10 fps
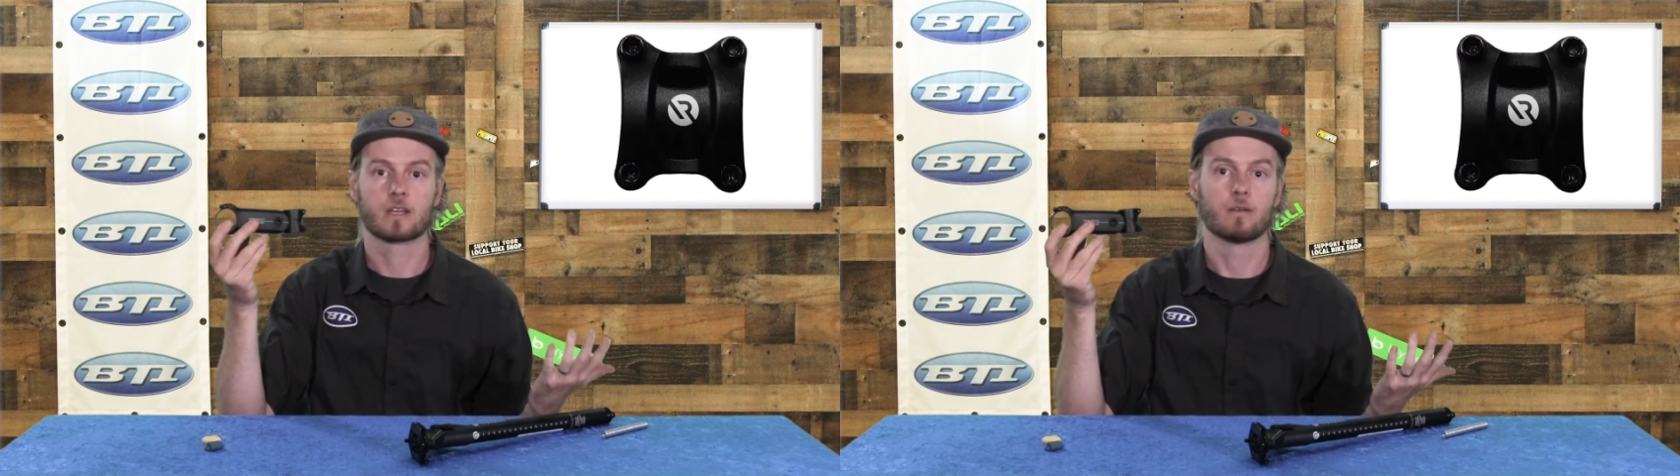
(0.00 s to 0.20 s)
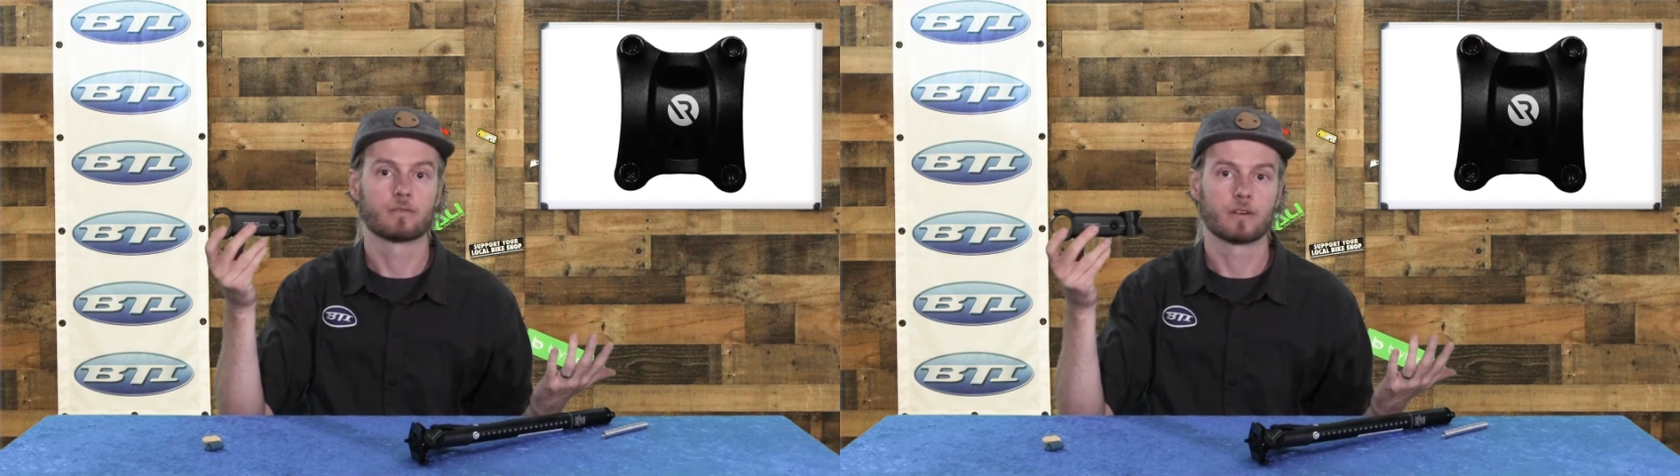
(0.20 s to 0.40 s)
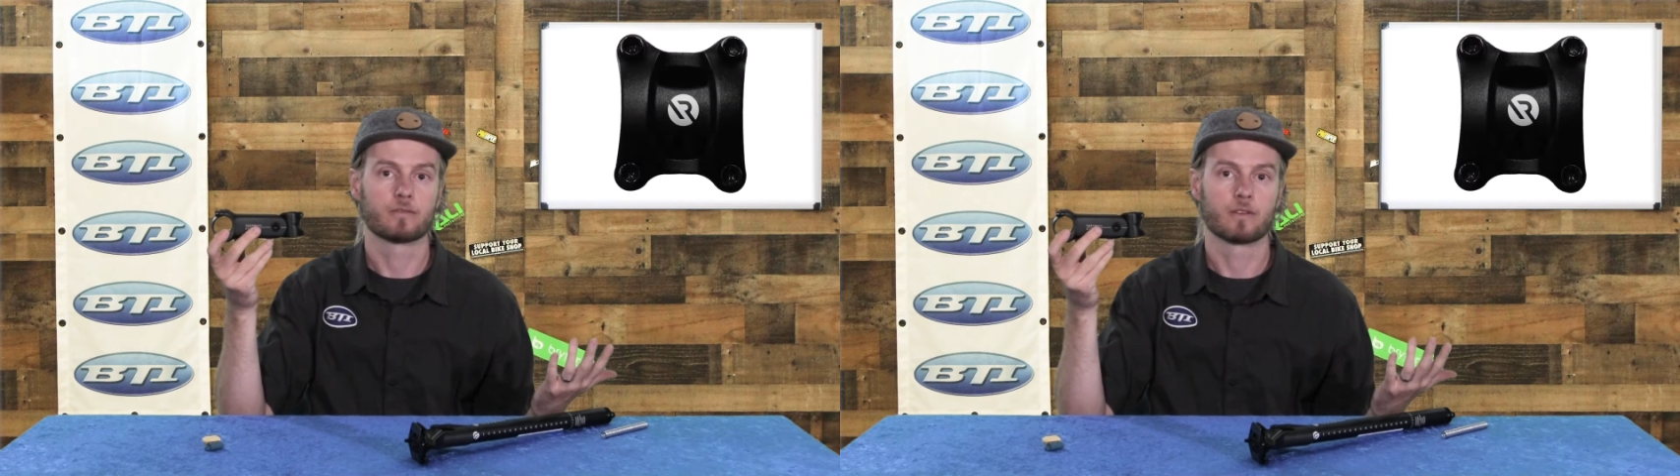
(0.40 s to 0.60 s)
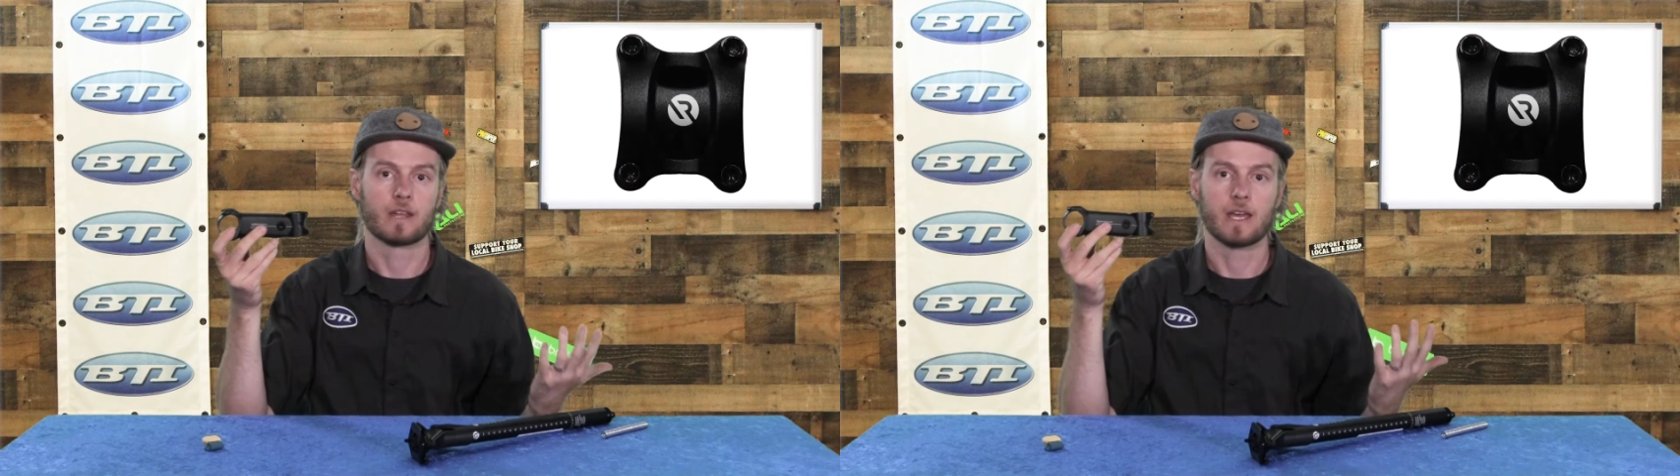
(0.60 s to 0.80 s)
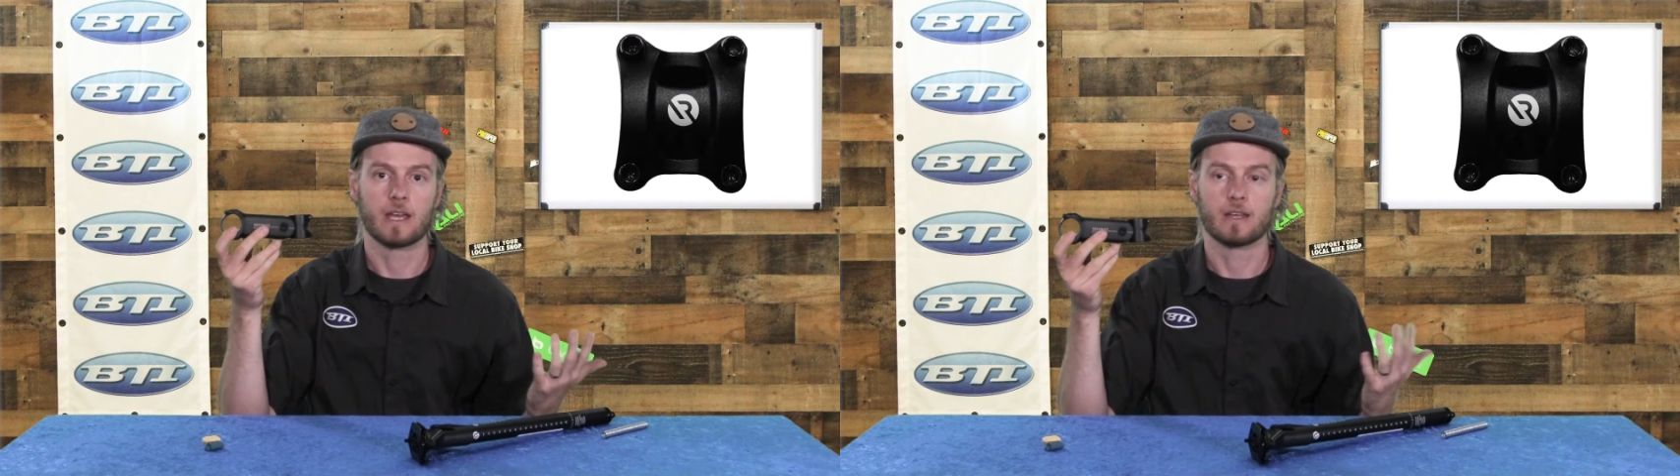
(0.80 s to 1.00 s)
comfort for
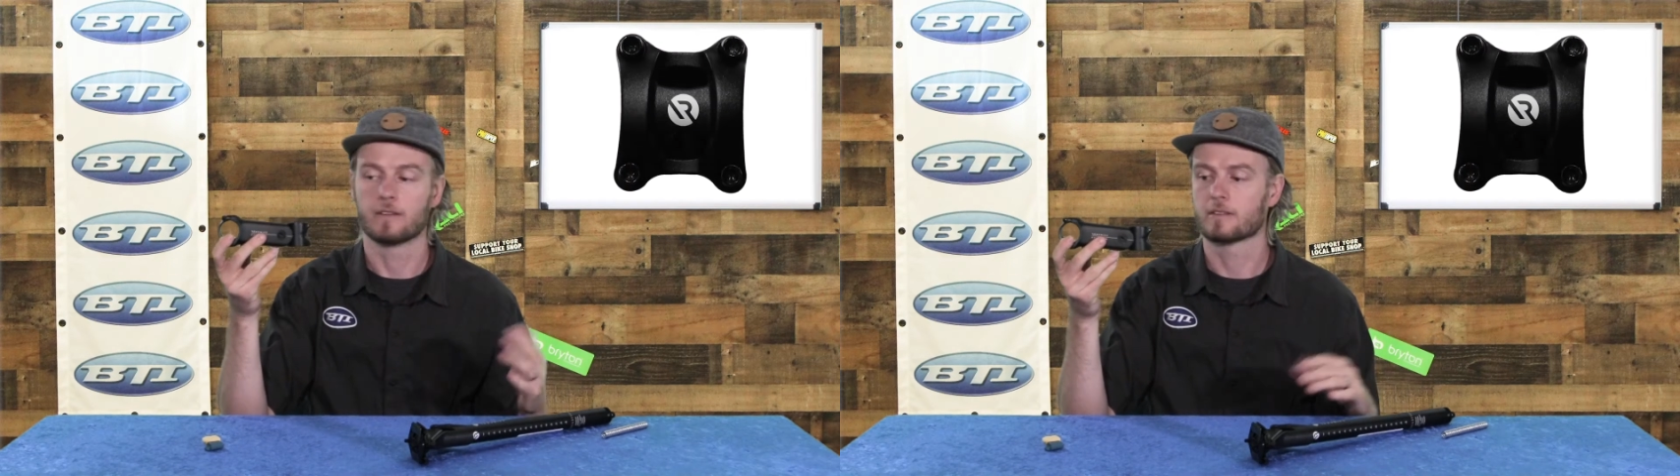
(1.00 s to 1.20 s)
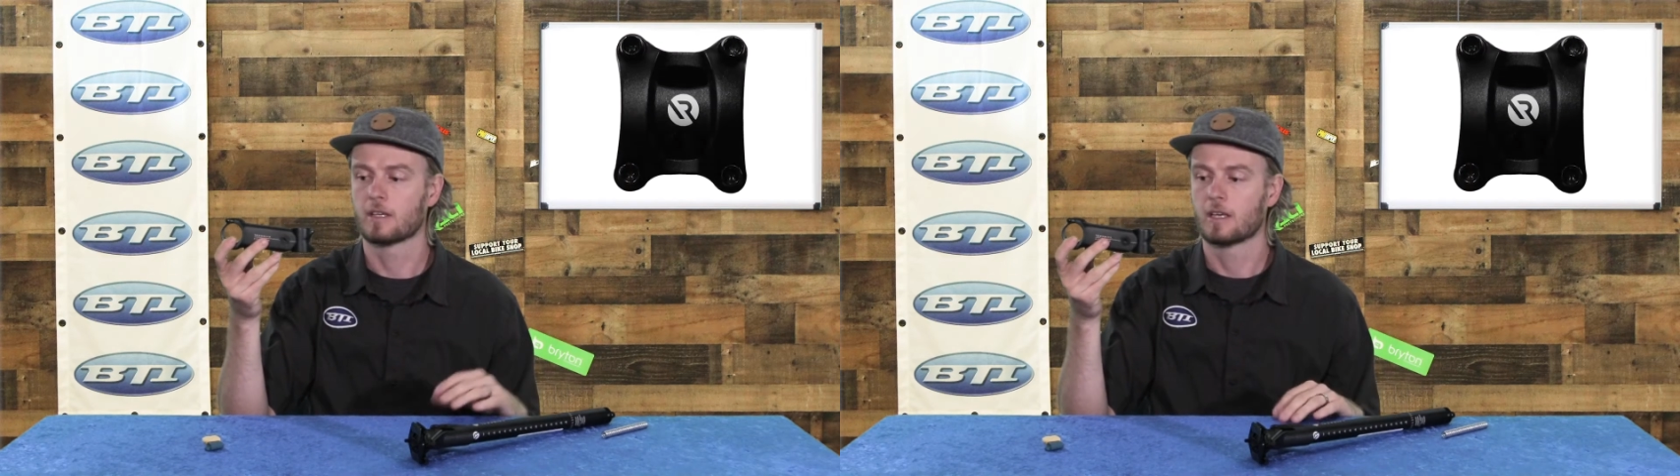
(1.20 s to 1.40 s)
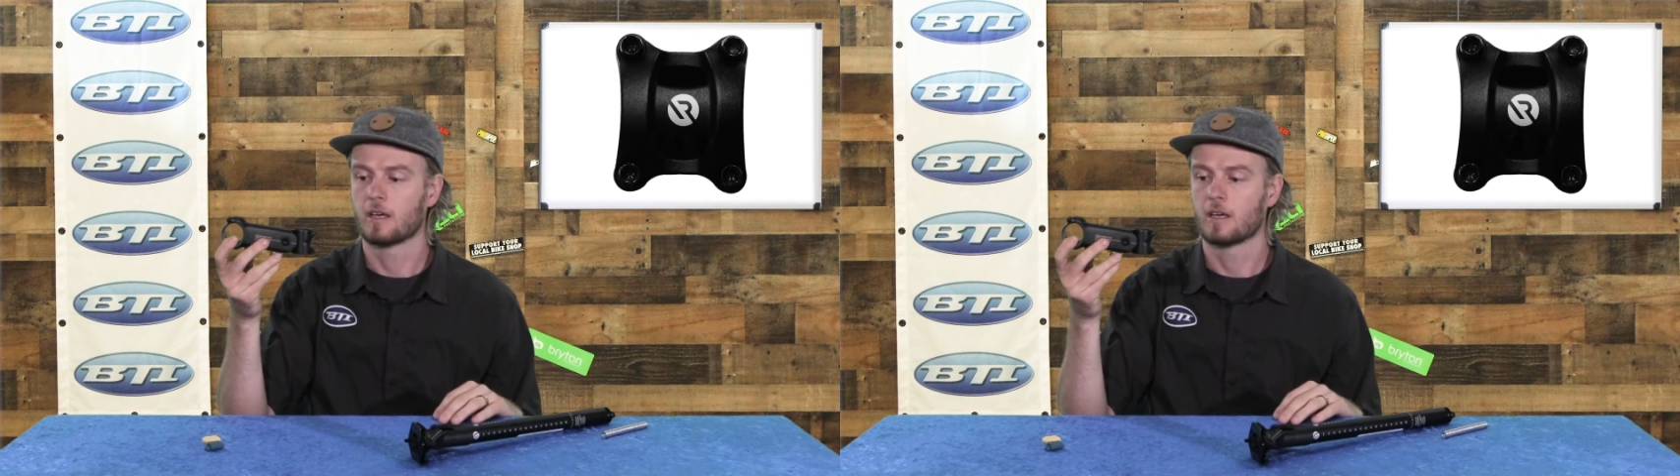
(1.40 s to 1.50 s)
the hands